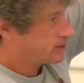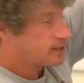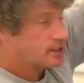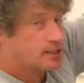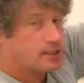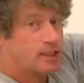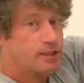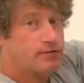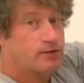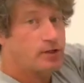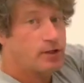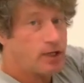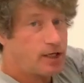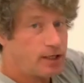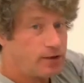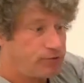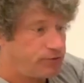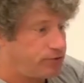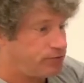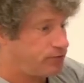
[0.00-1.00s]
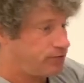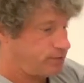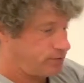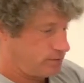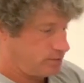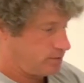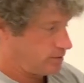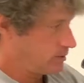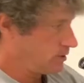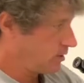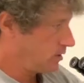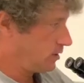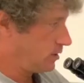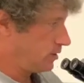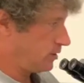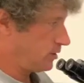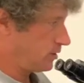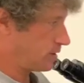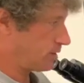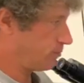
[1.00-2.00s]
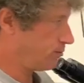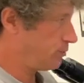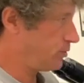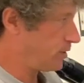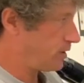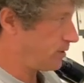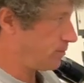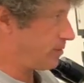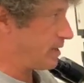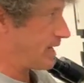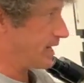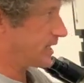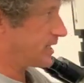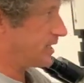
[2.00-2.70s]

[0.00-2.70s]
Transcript: the cover off. You can put it back